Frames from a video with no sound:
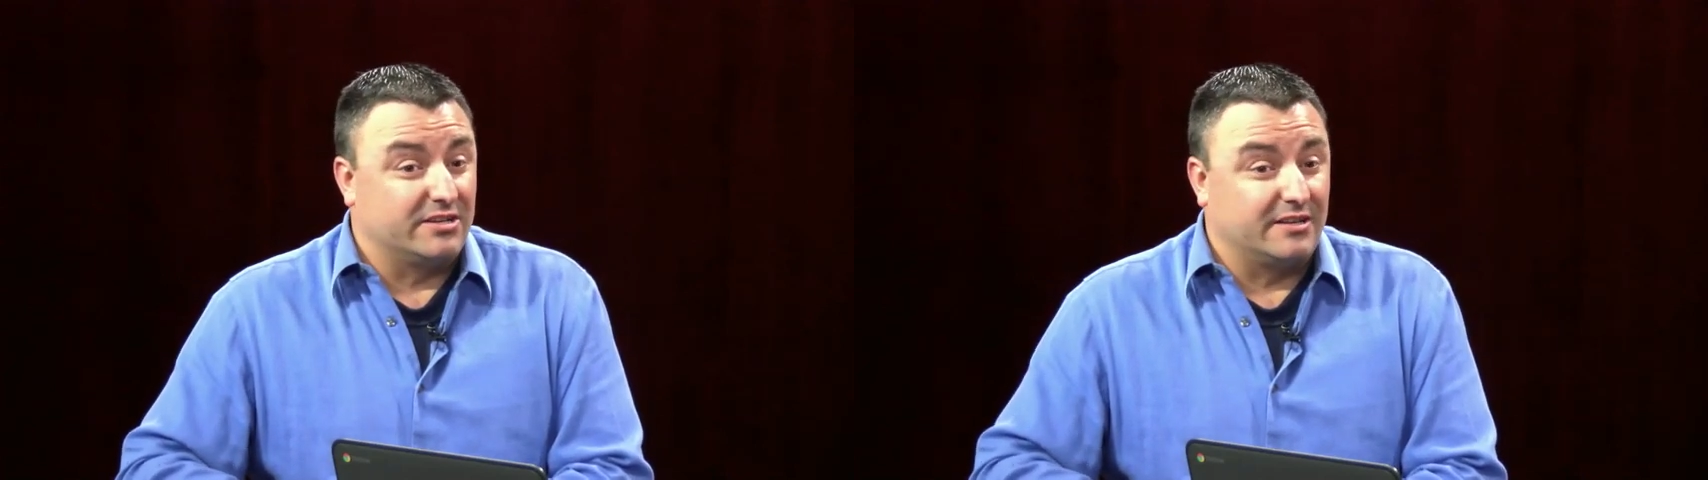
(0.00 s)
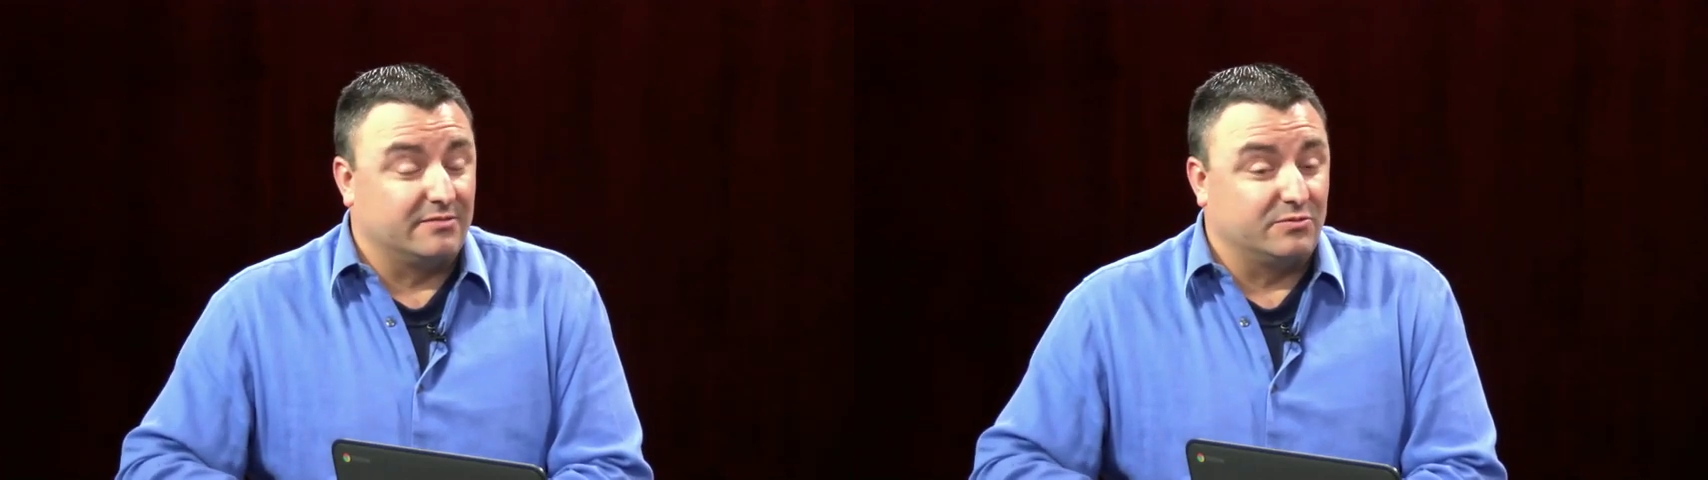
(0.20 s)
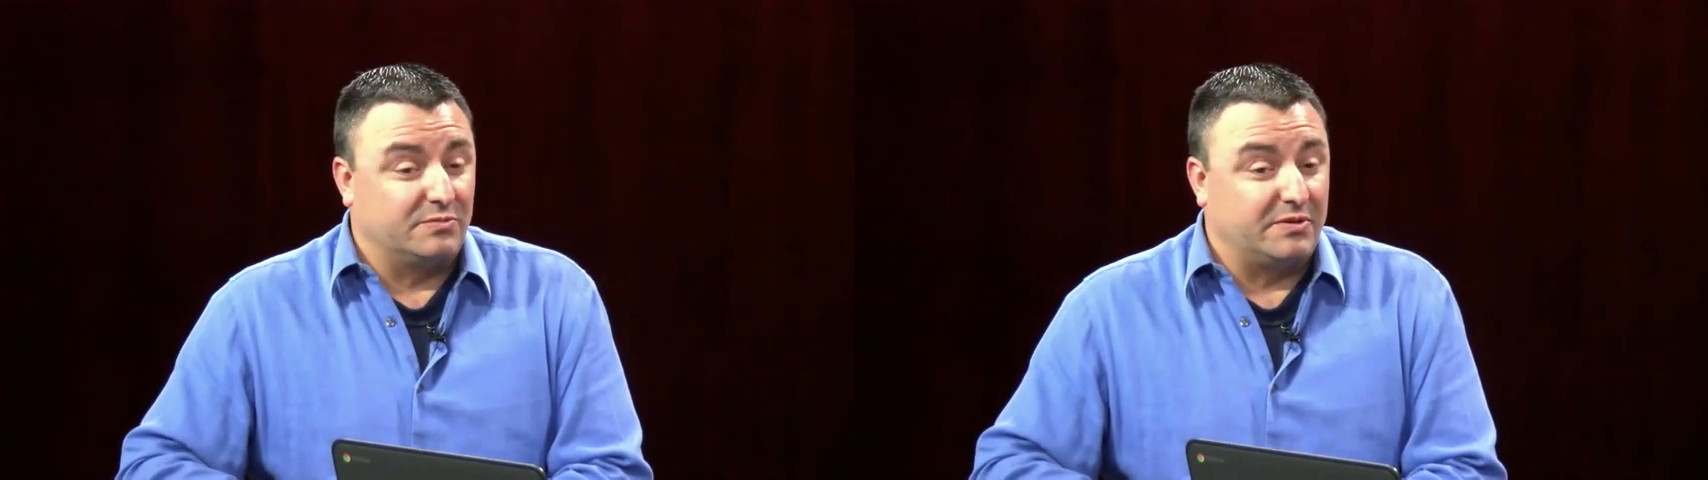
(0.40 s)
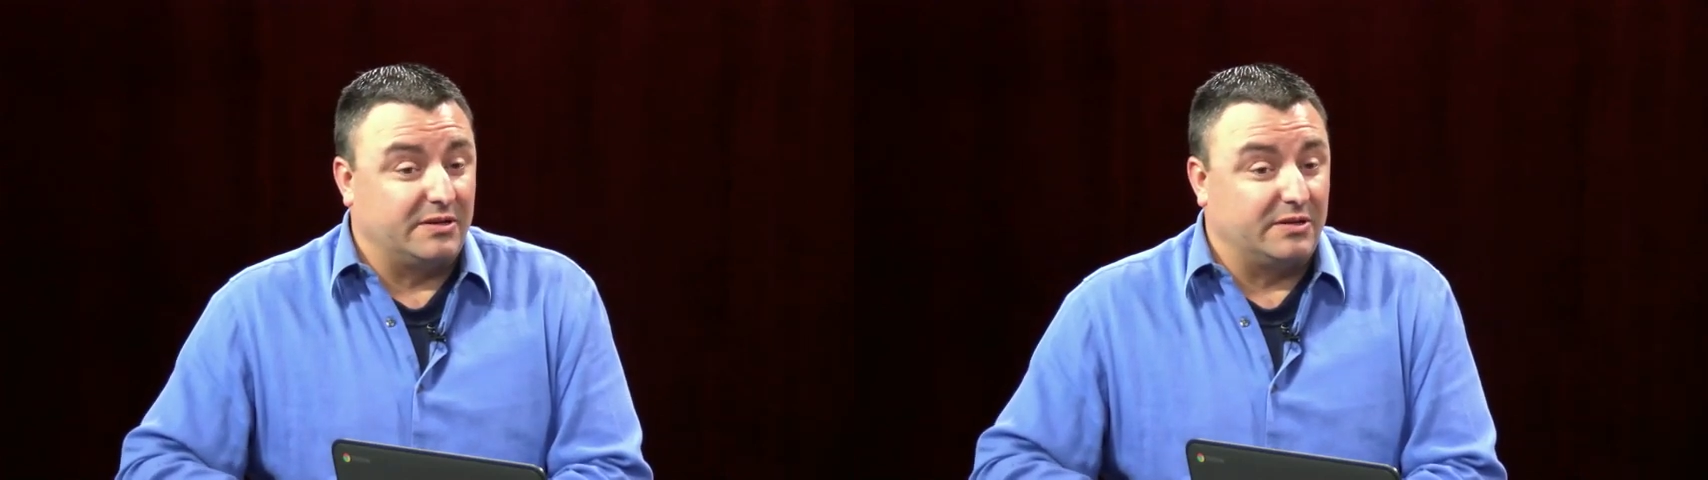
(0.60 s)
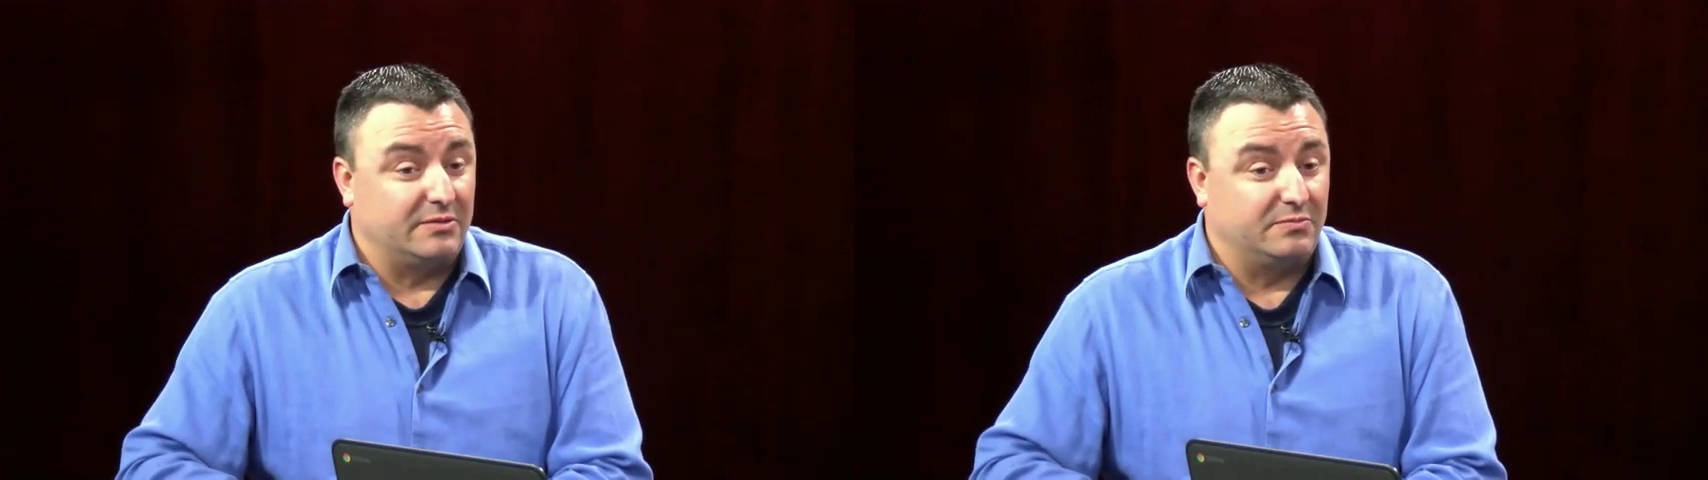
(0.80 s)
that would
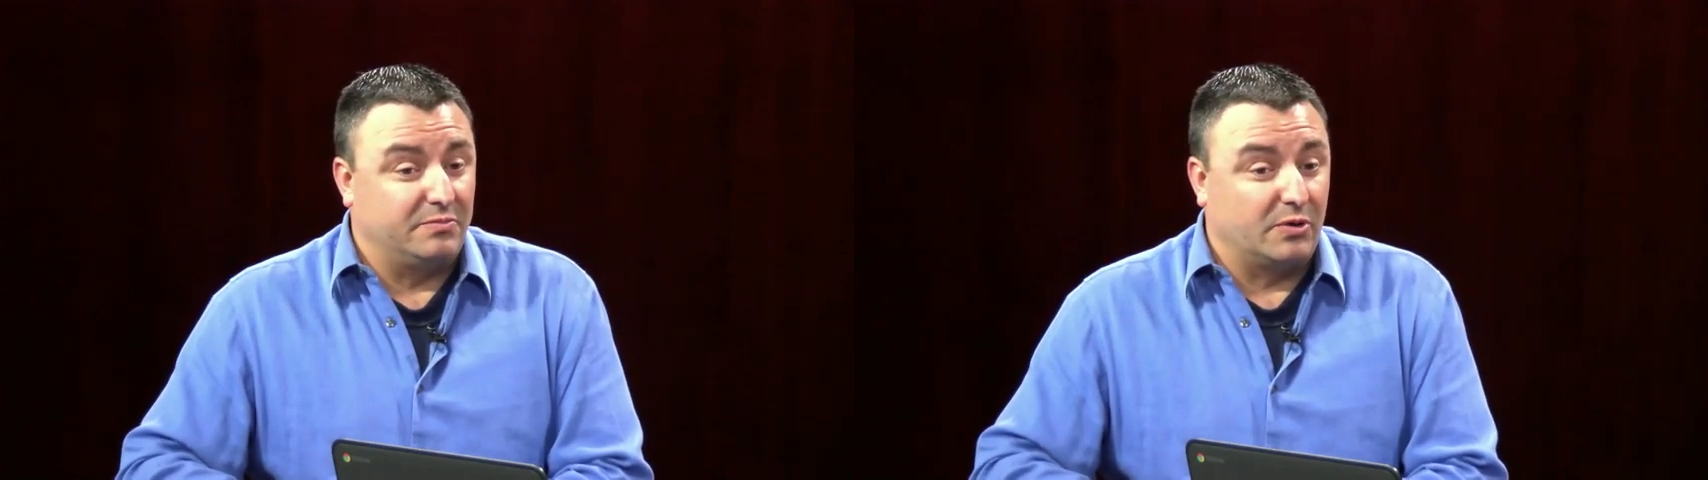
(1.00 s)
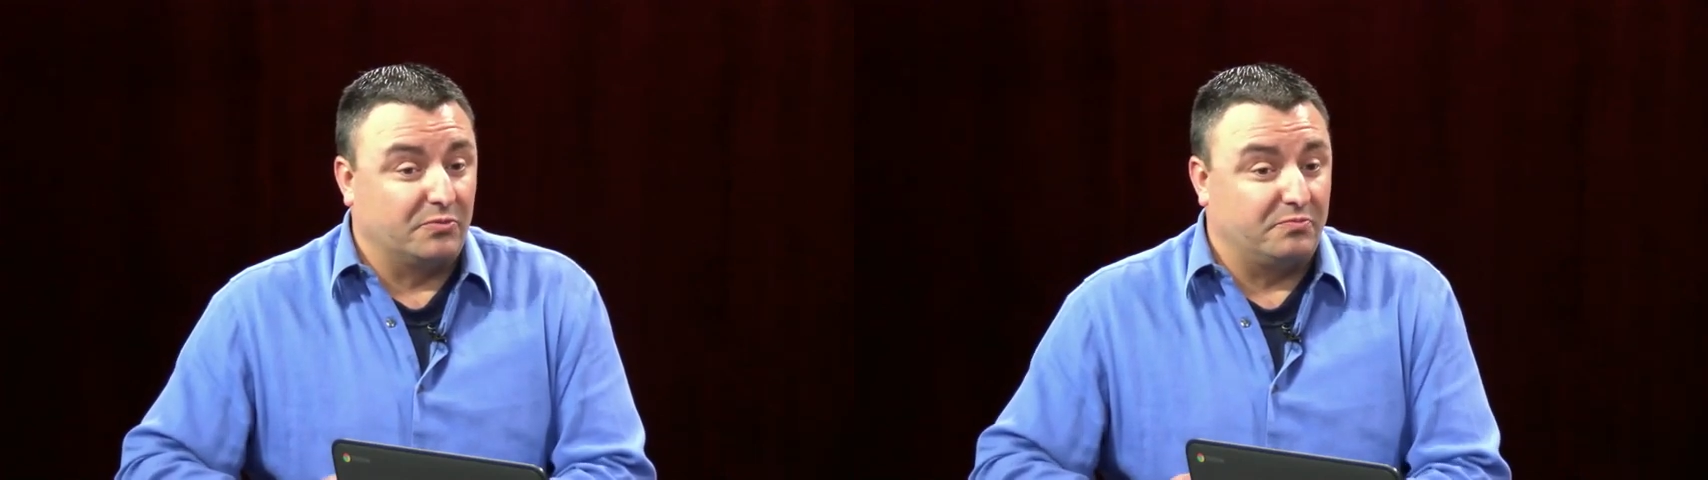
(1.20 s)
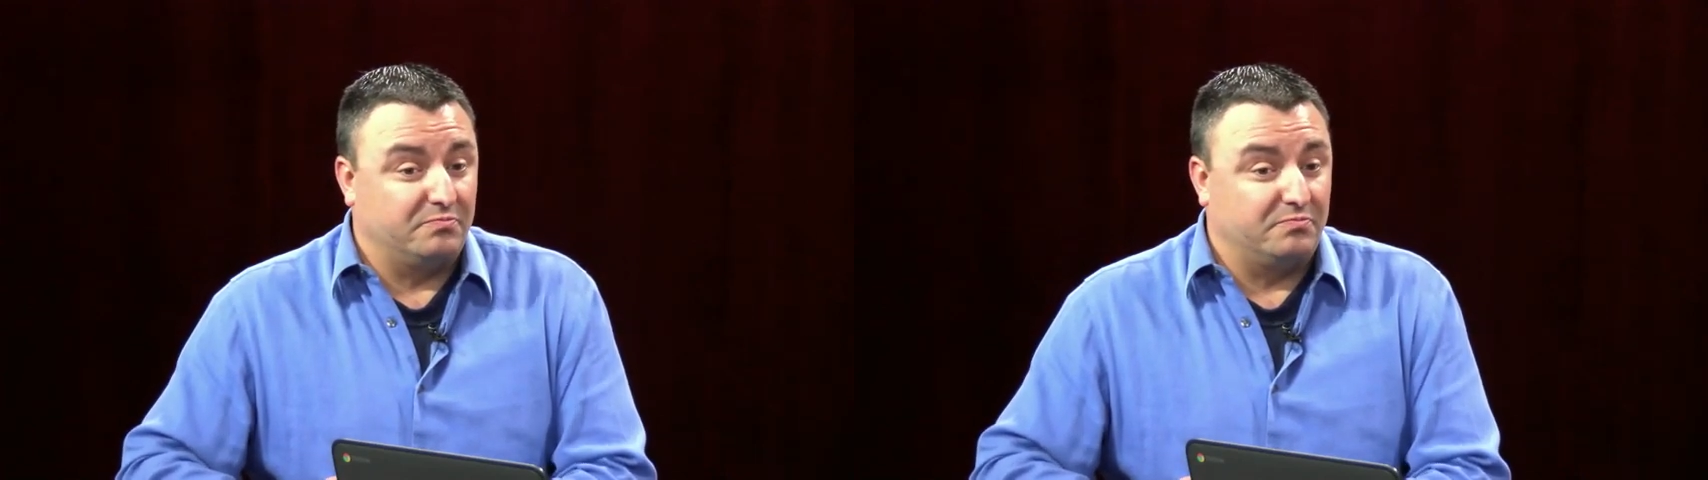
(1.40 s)
be both